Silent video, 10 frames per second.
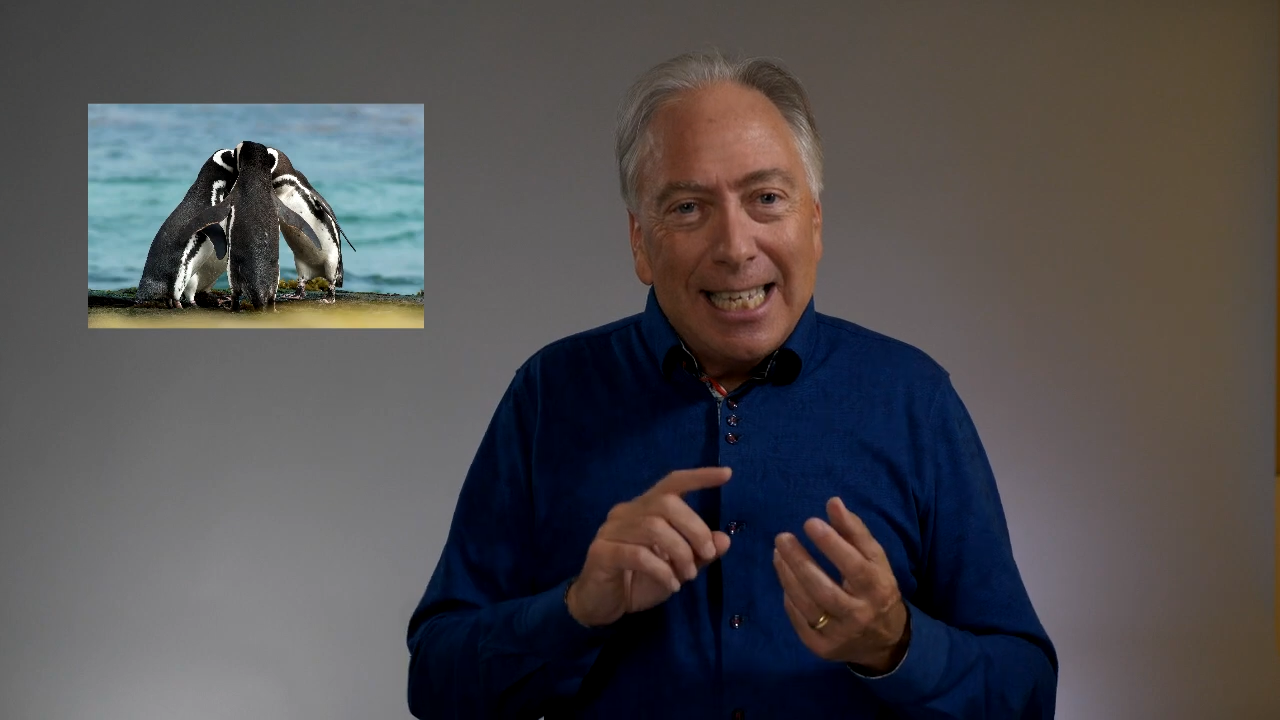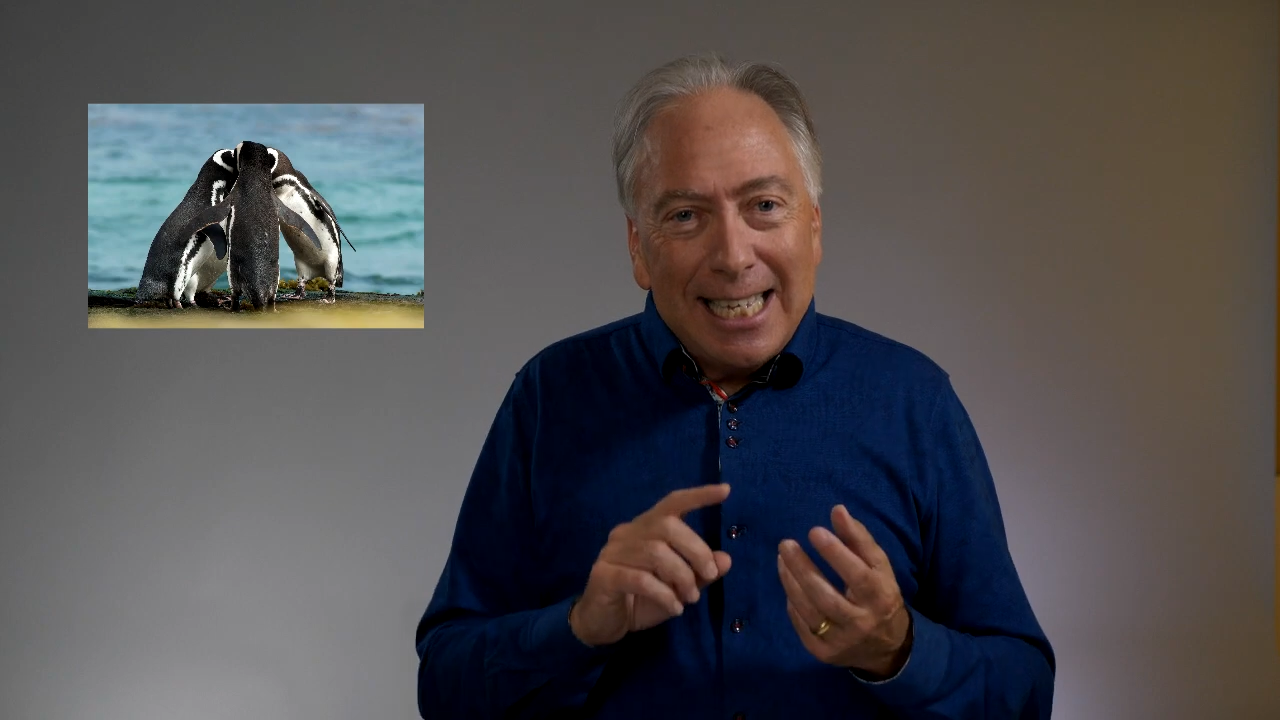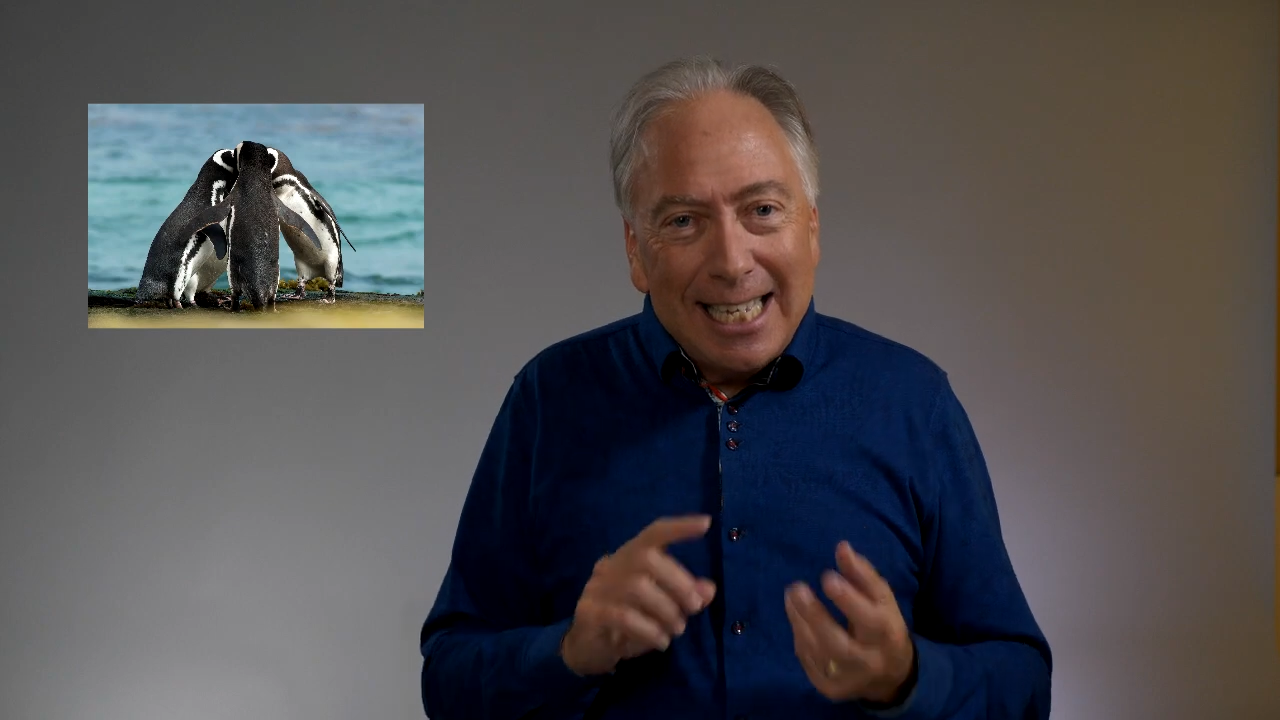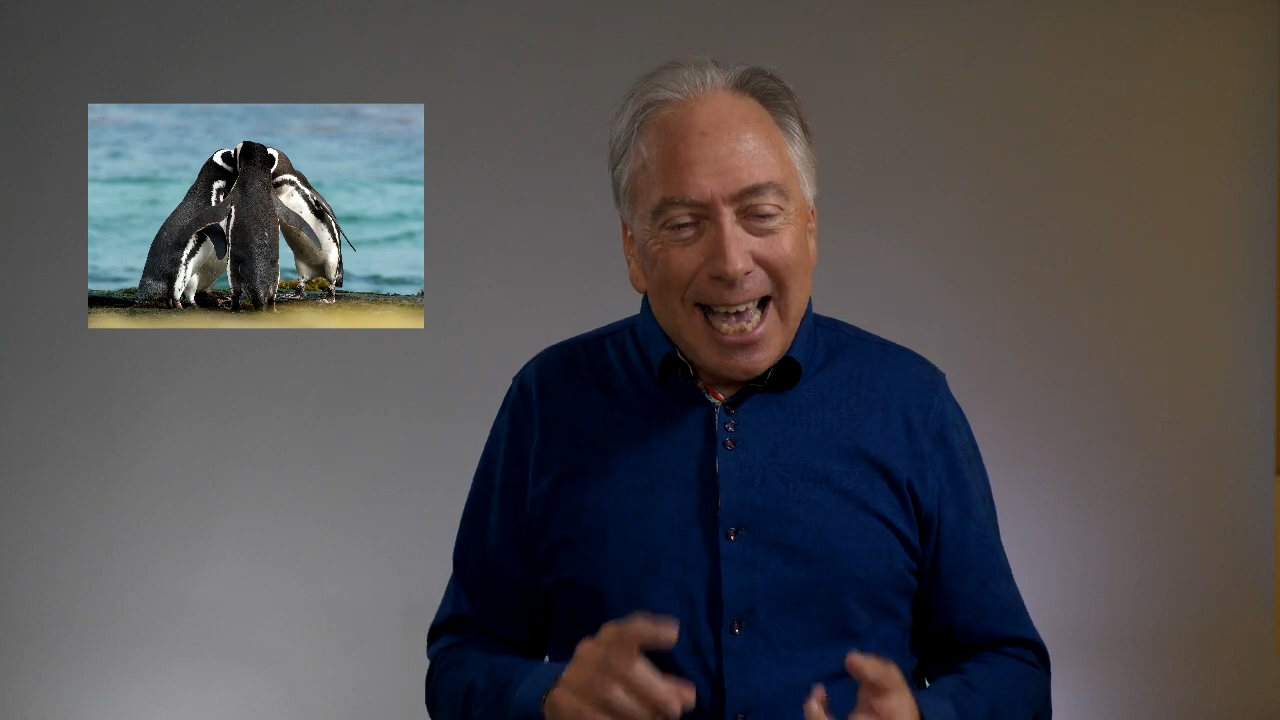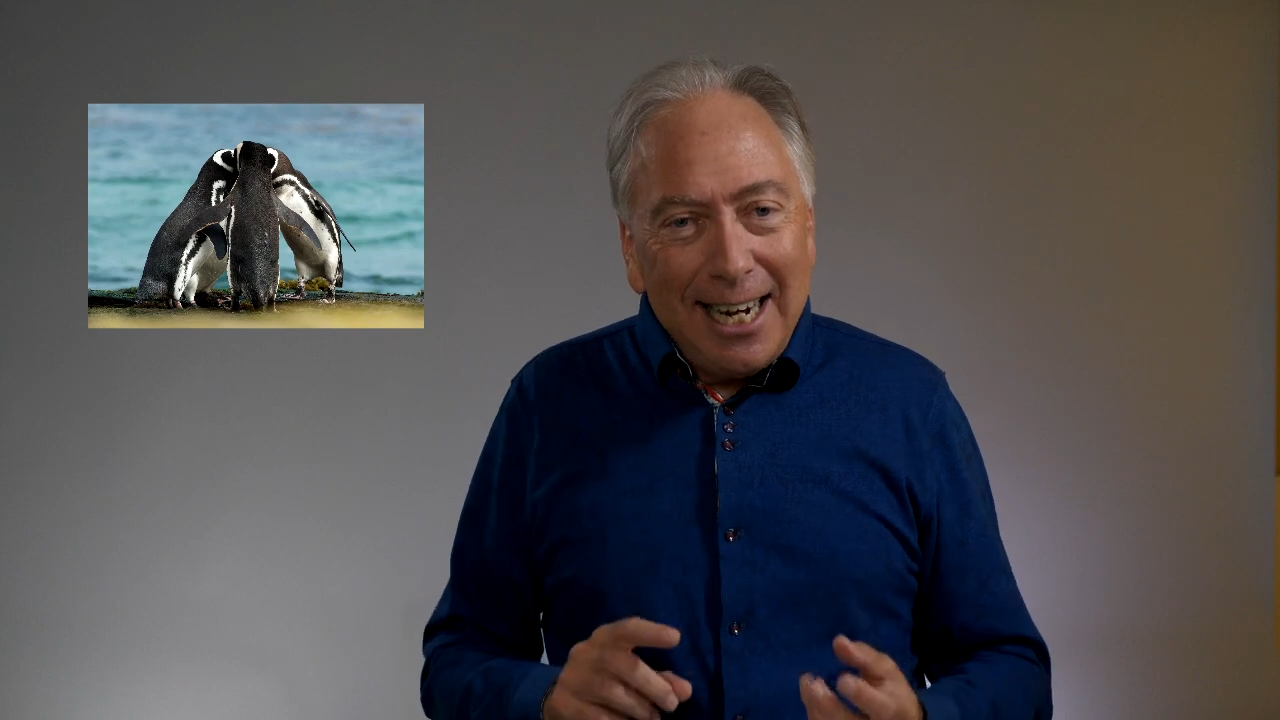
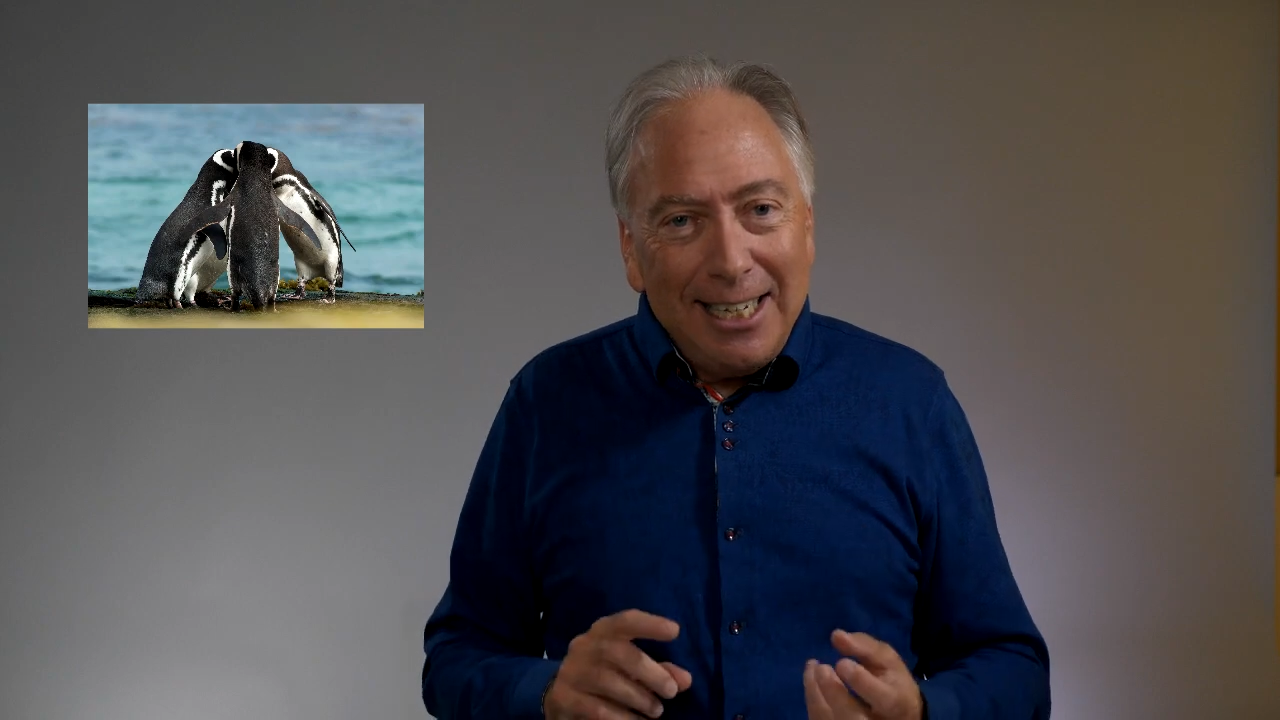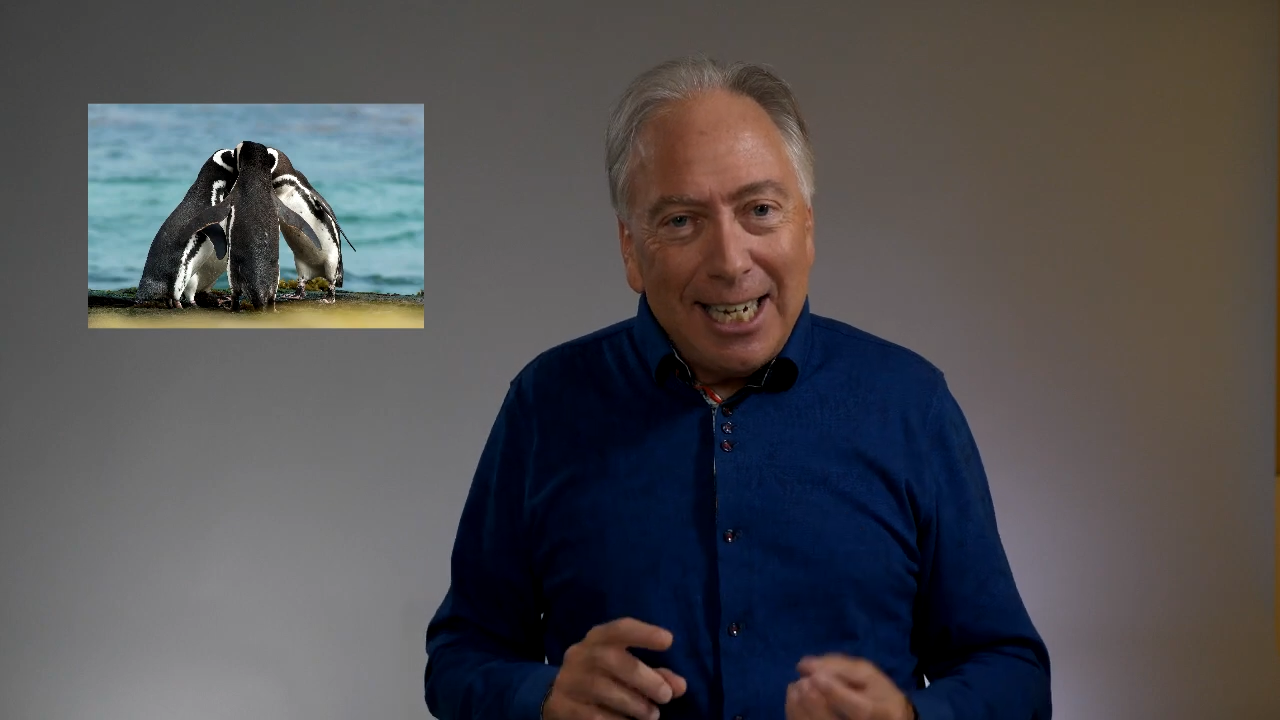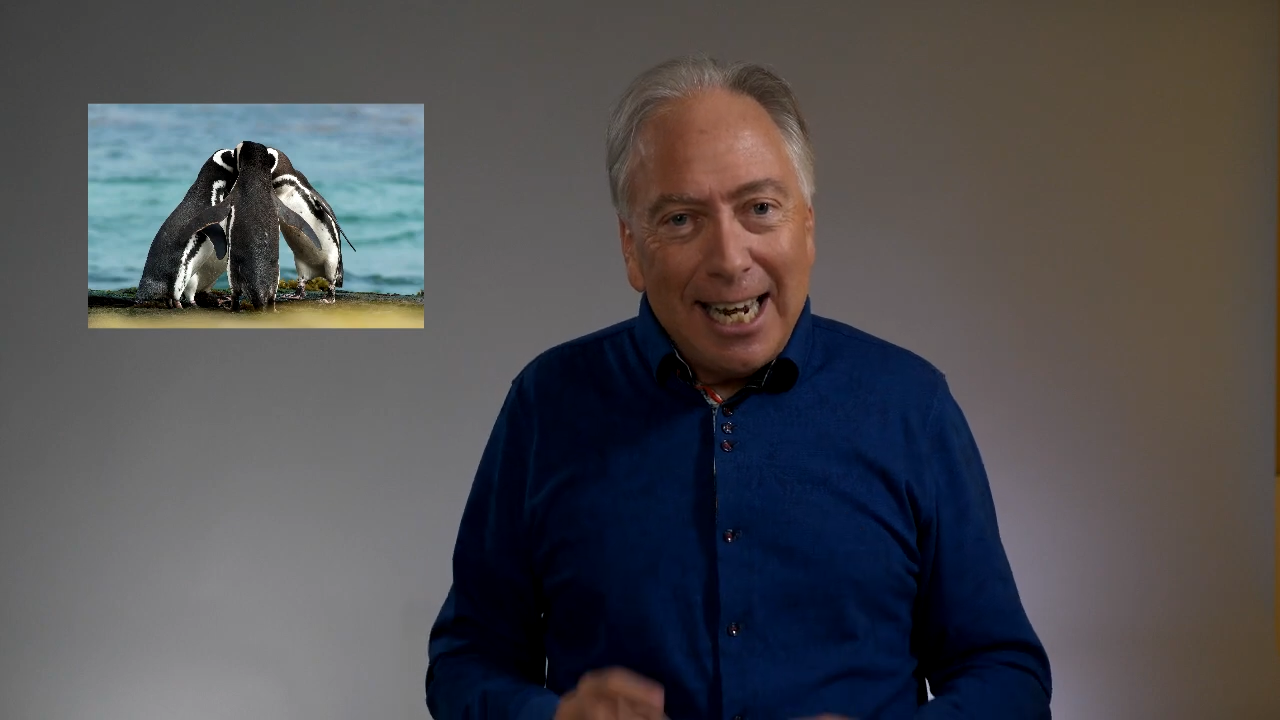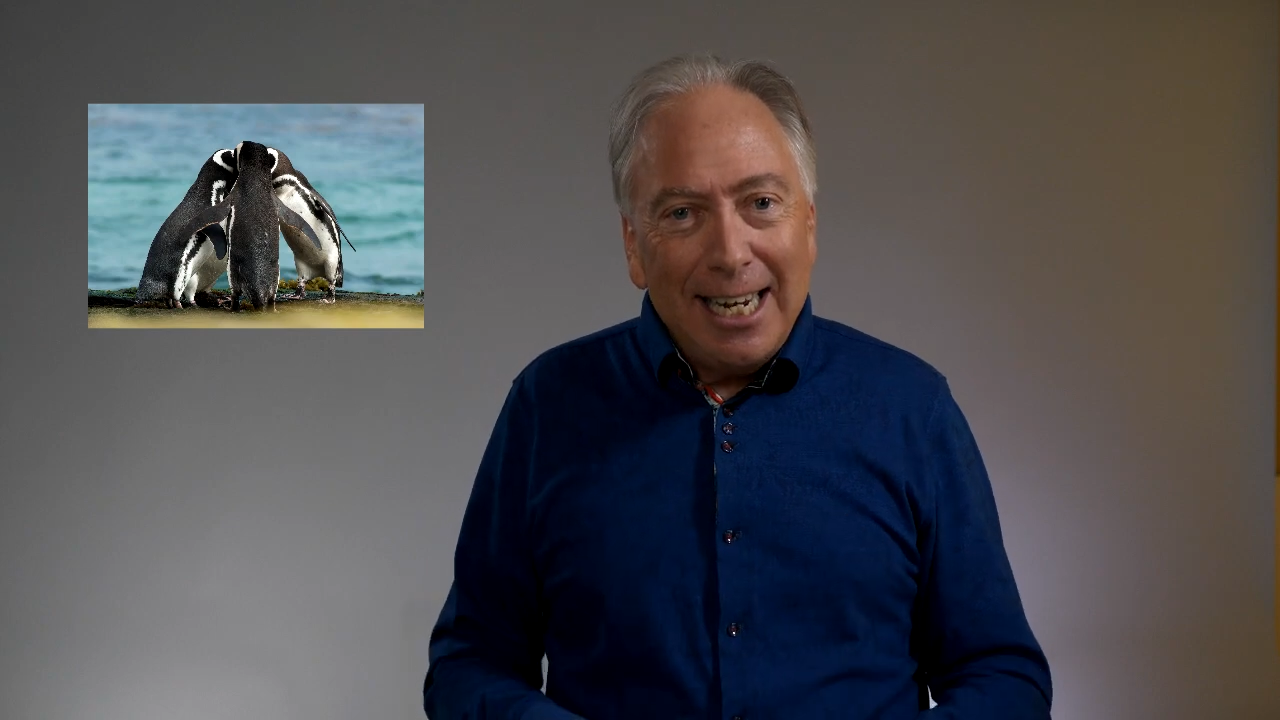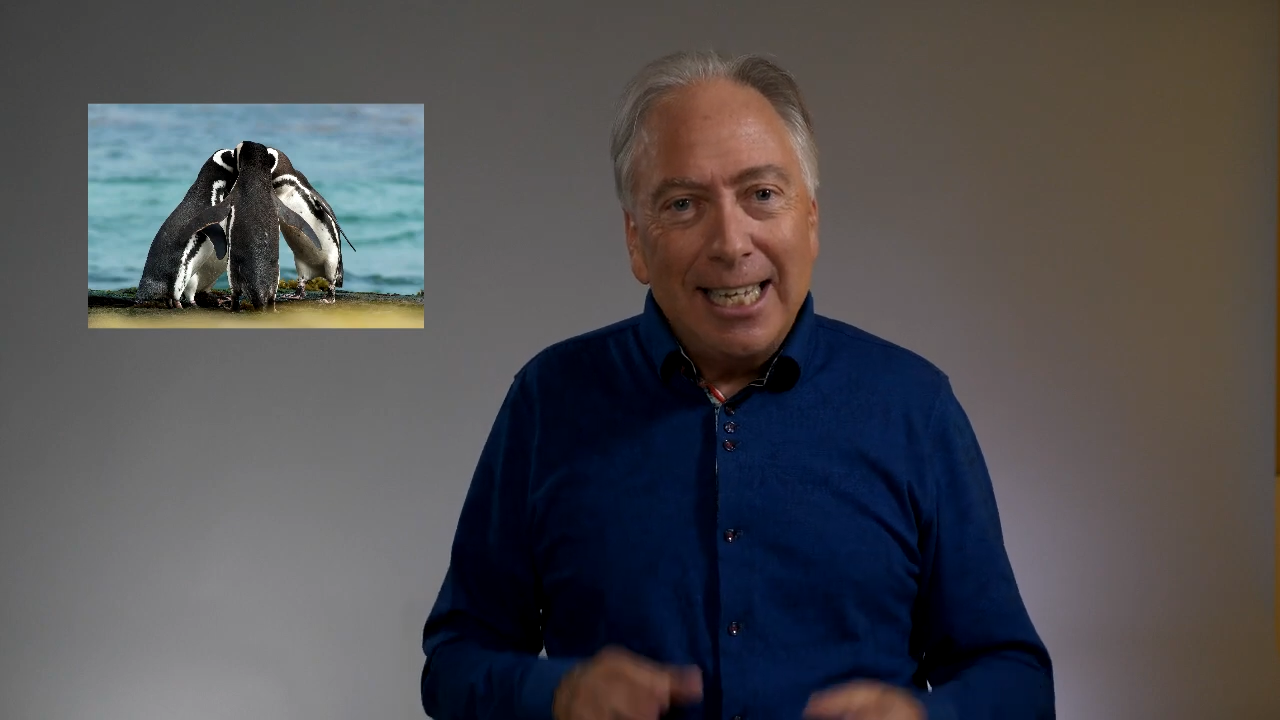set
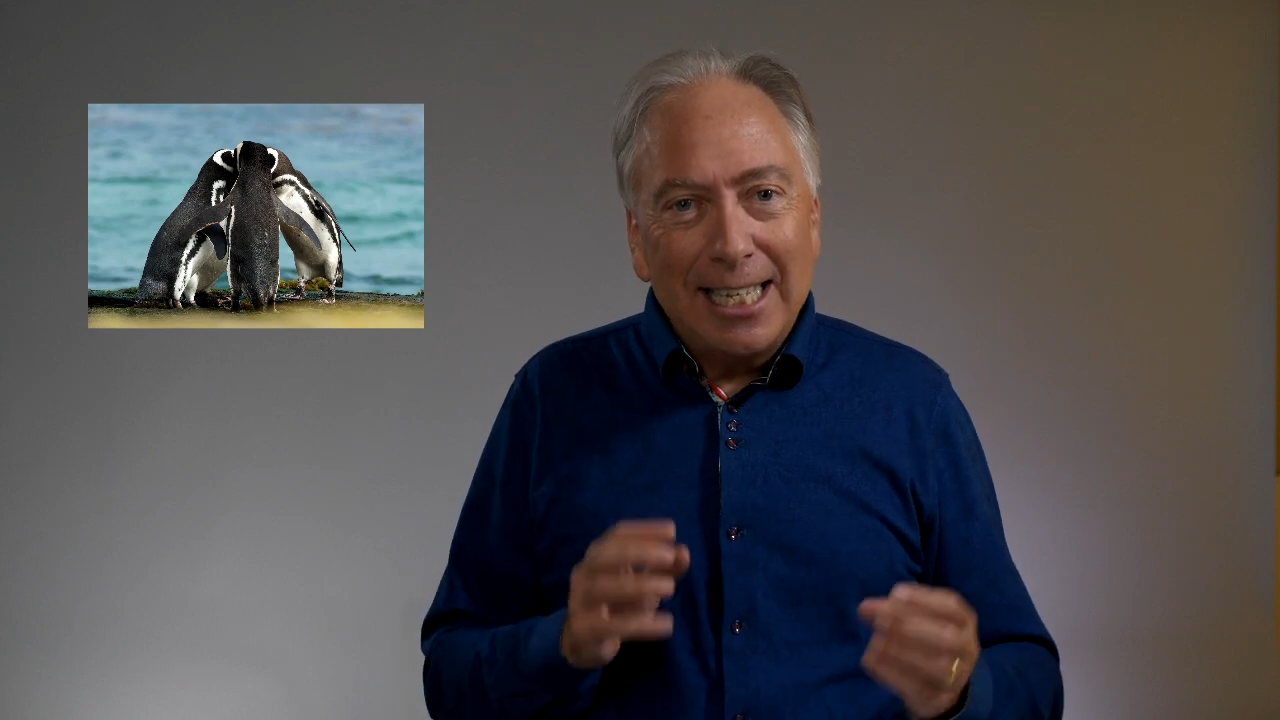agenda,